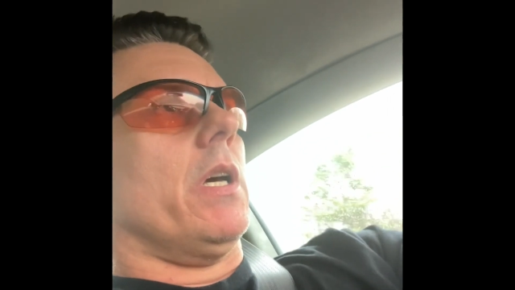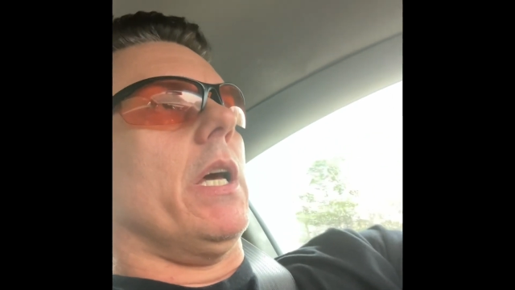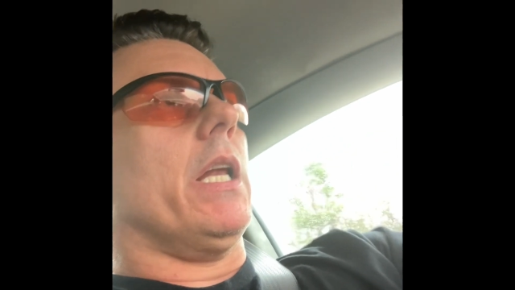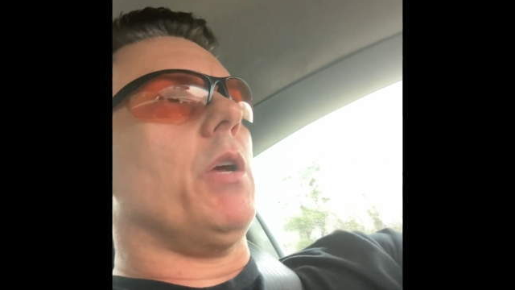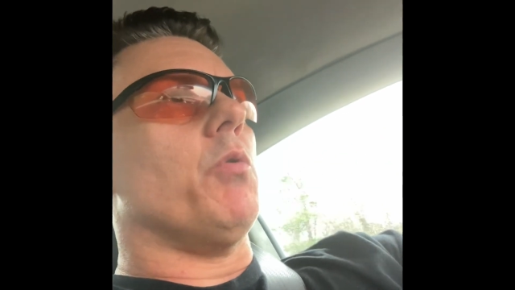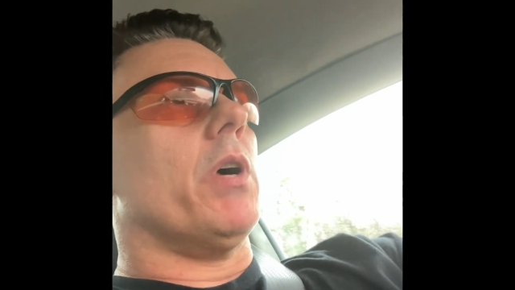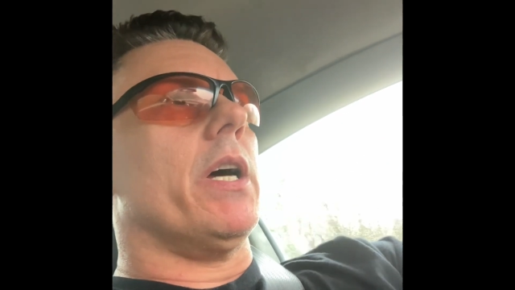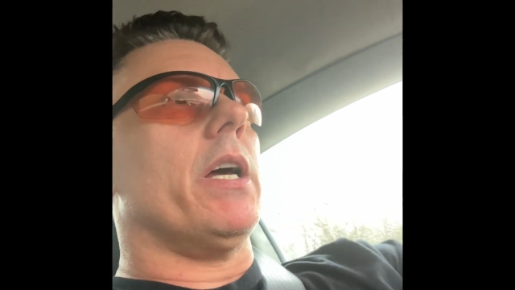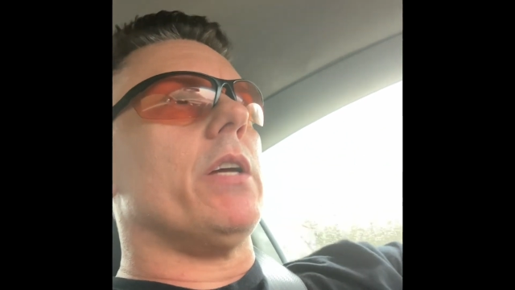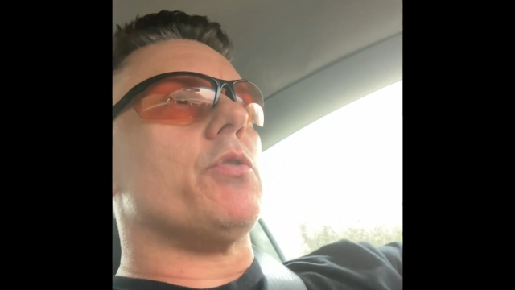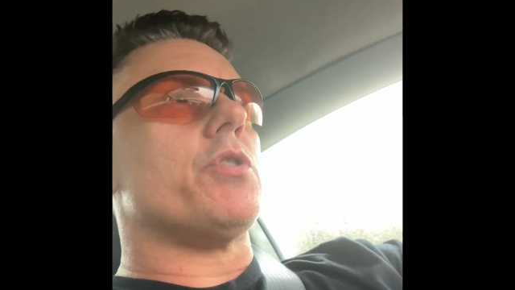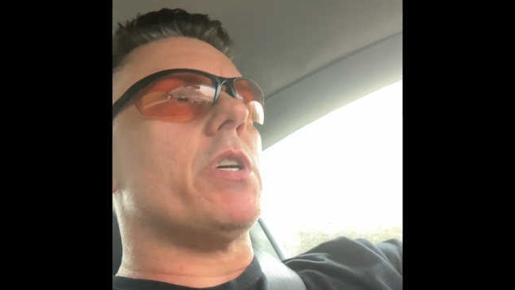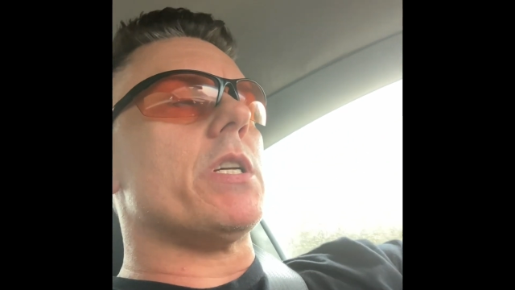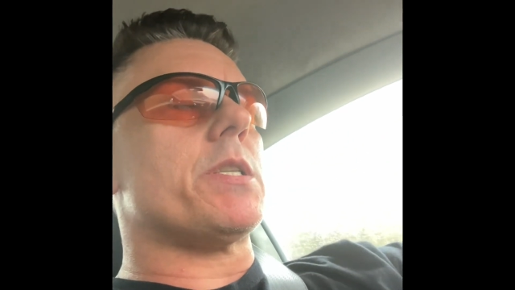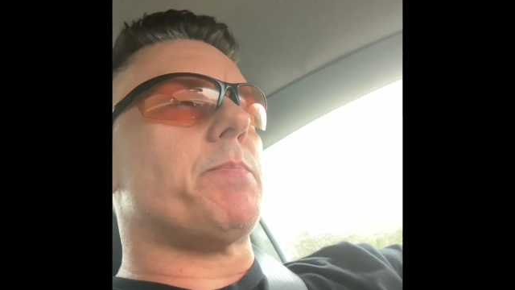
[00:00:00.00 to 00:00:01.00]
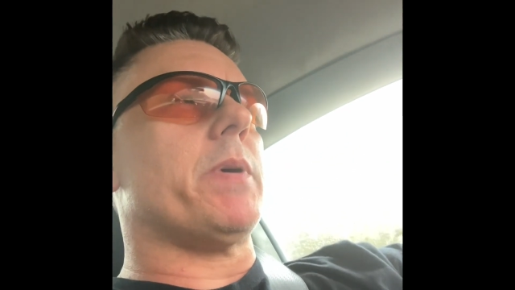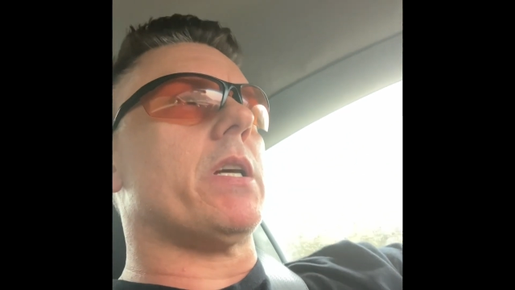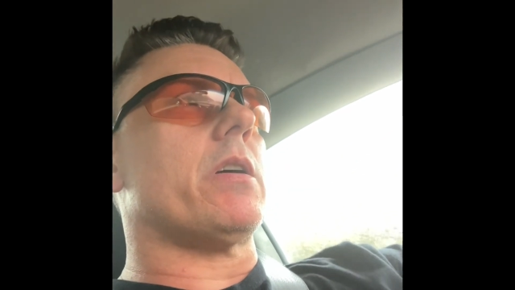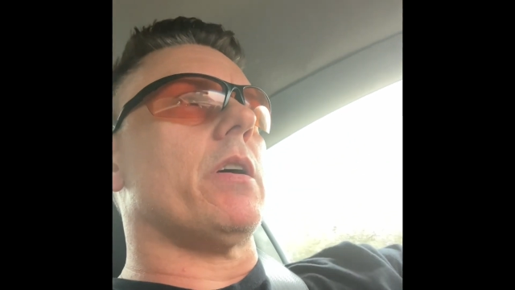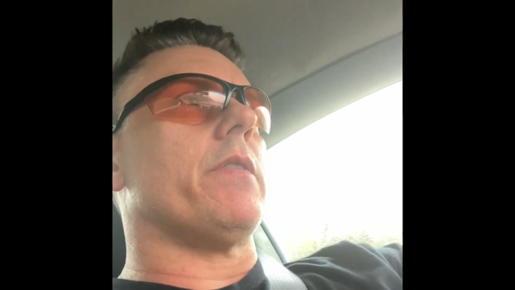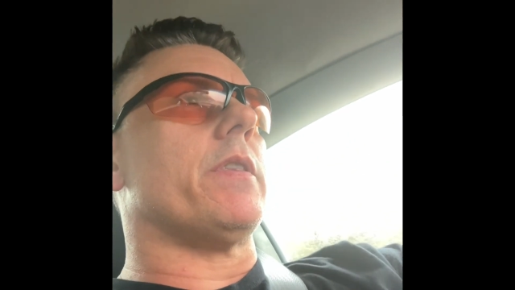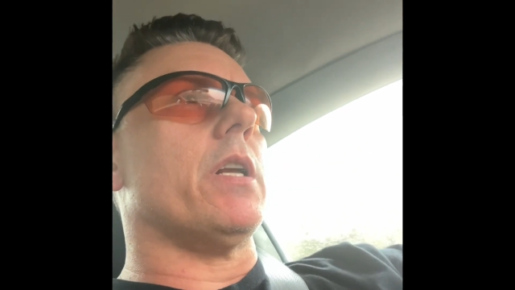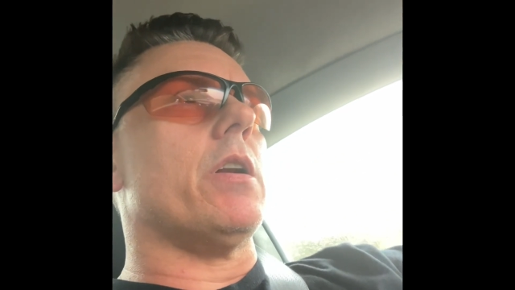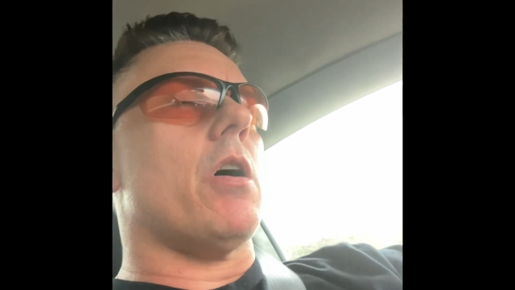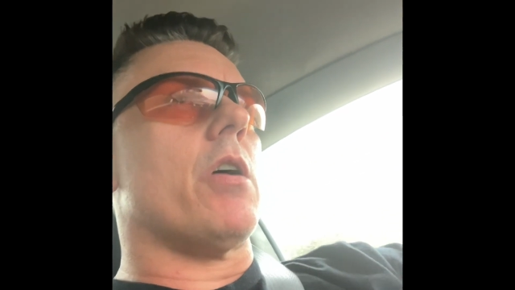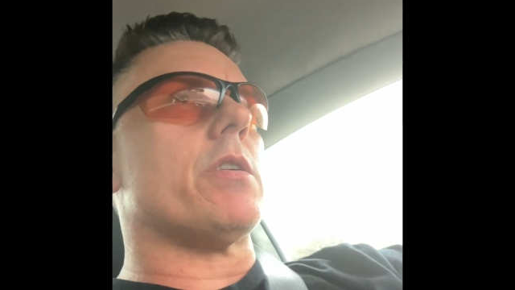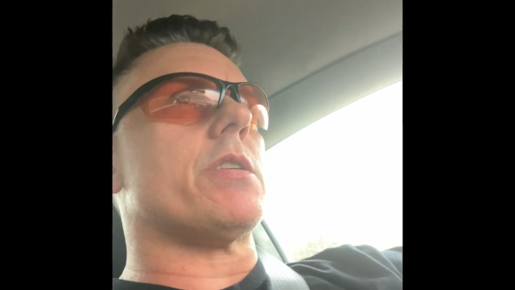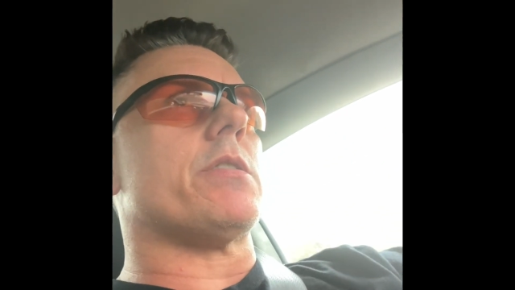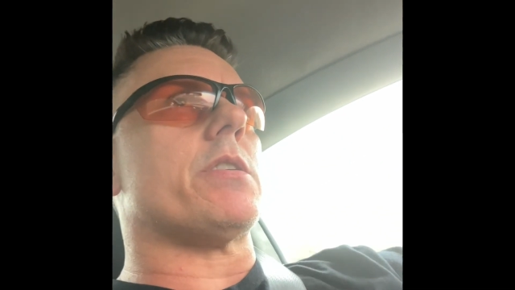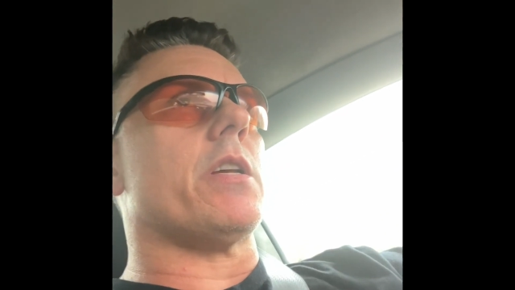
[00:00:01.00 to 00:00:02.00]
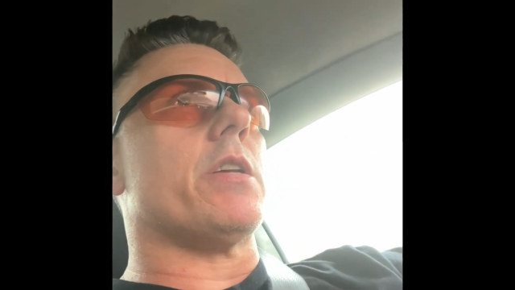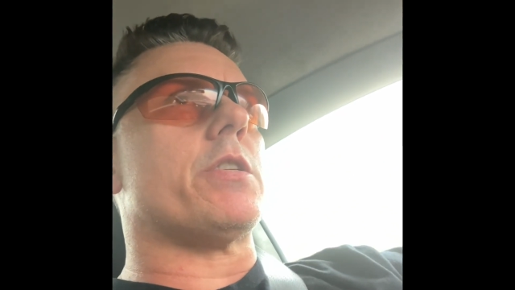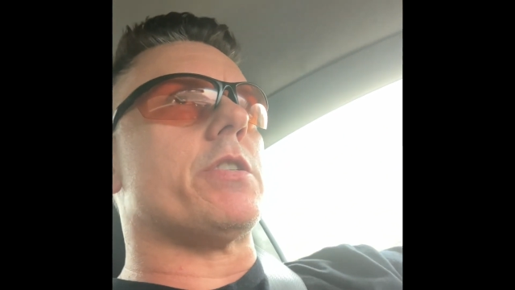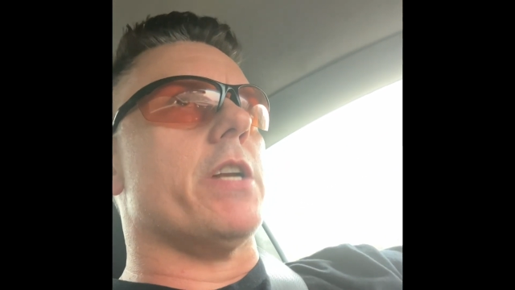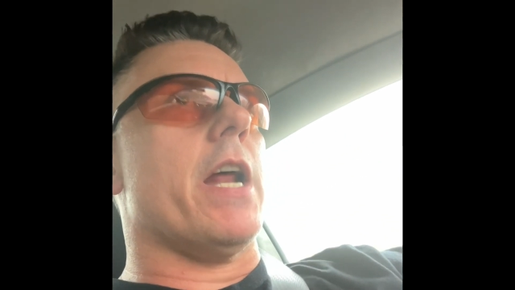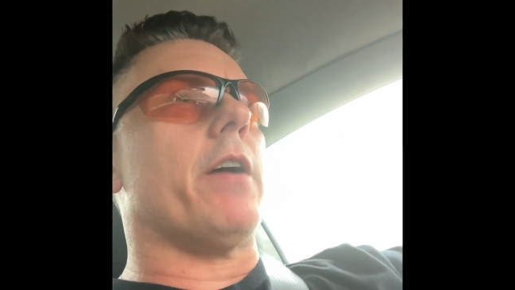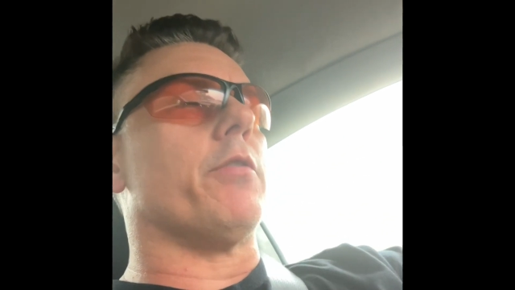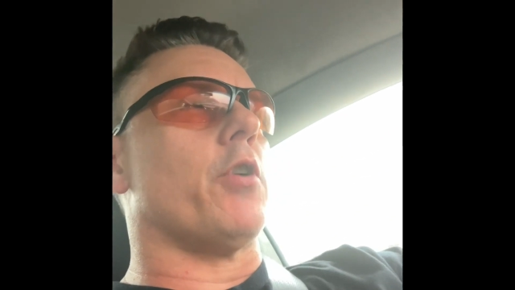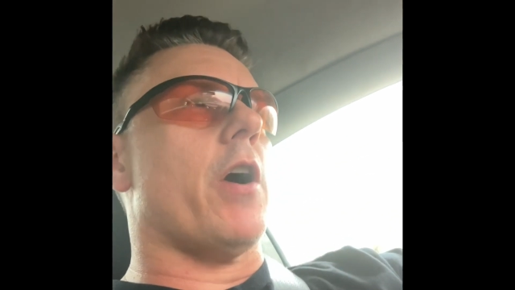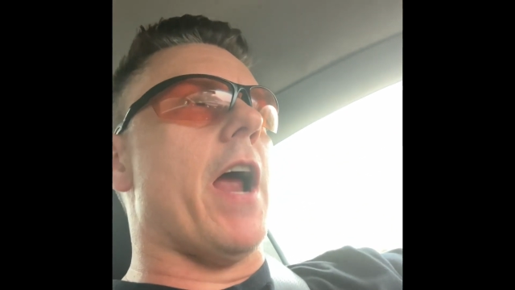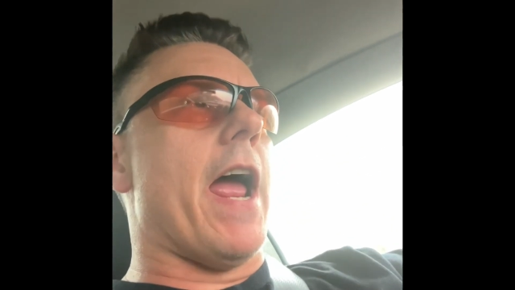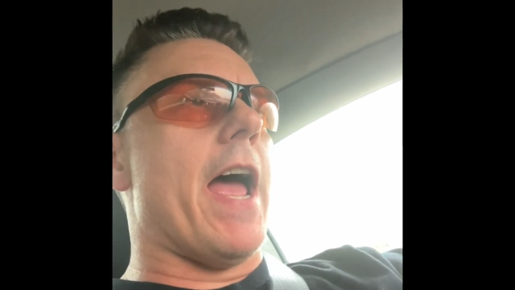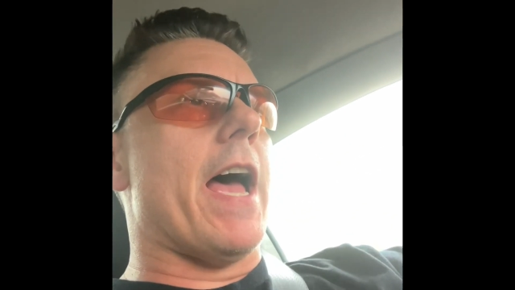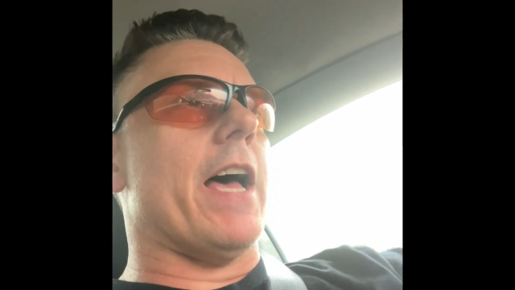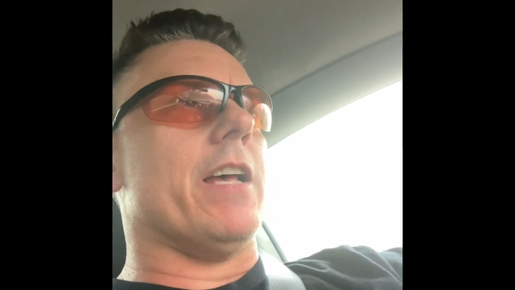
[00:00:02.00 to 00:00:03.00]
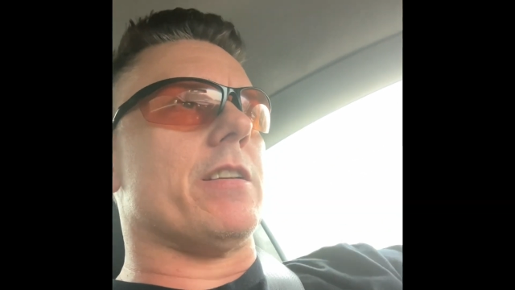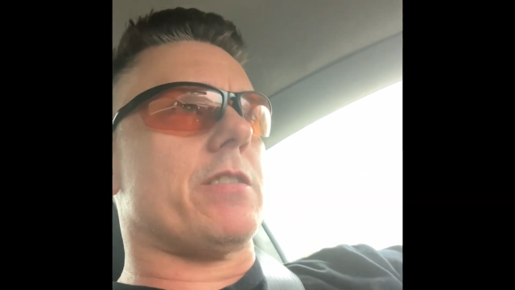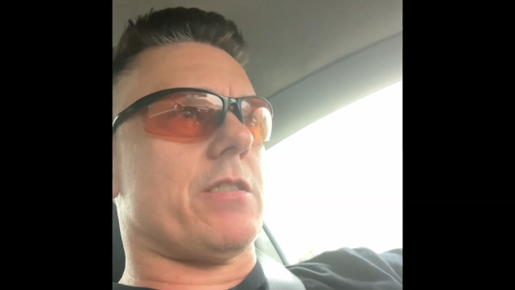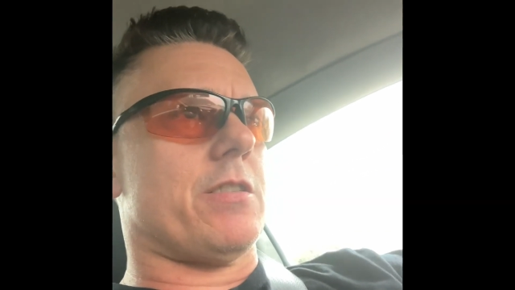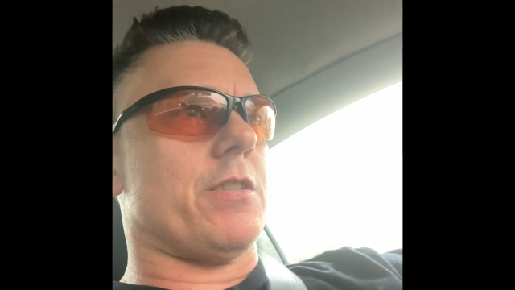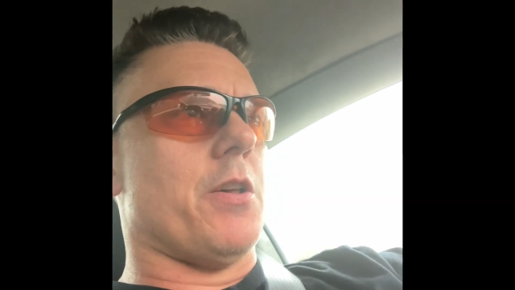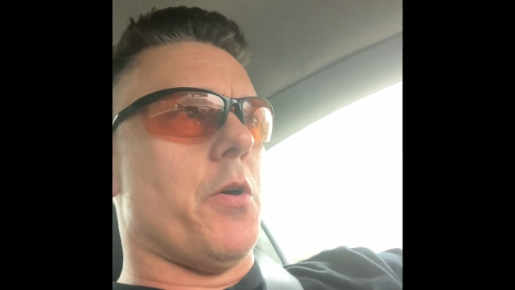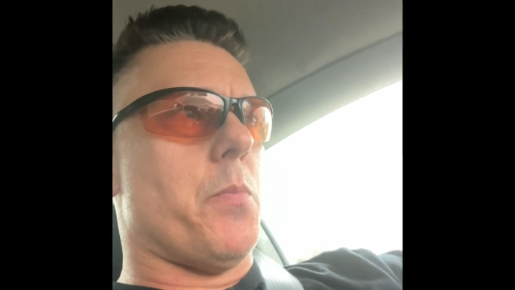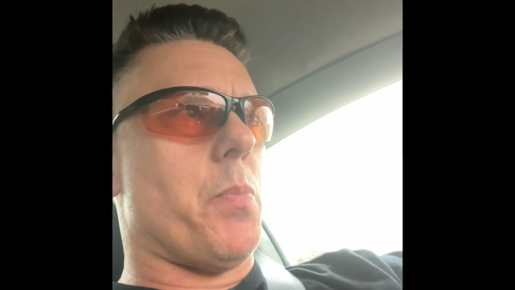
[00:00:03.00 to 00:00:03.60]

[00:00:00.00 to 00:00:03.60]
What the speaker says: anyway, just because the narcissist never asks